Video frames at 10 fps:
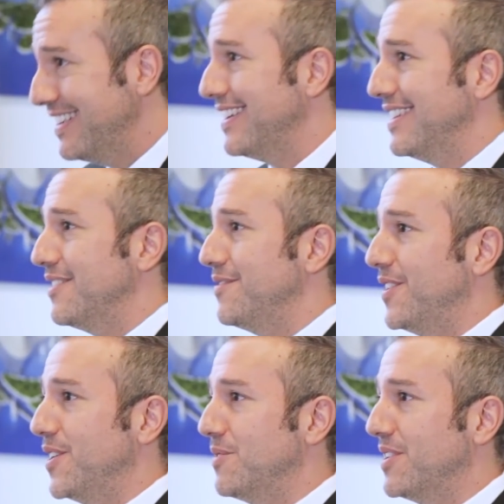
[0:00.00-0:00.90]
and they're
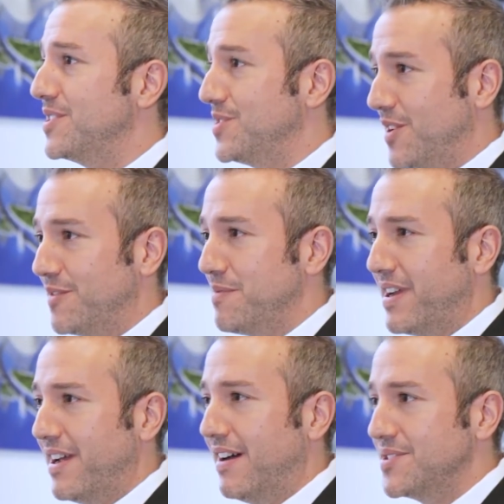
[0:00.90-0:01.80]
very well deserved,
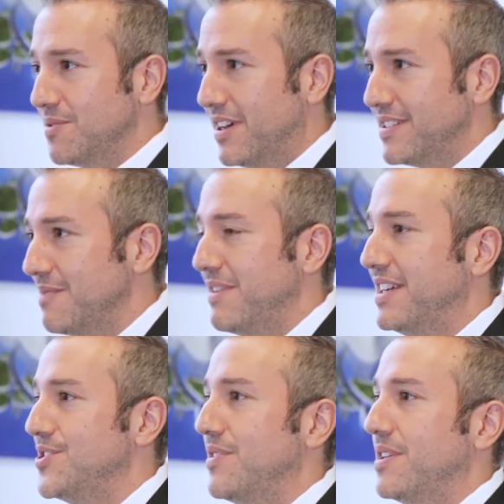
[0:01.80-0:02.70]
but I also wanted to
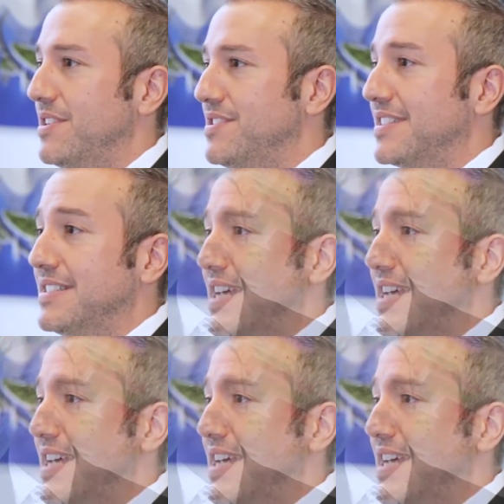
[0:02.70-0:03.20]
make sure that we took the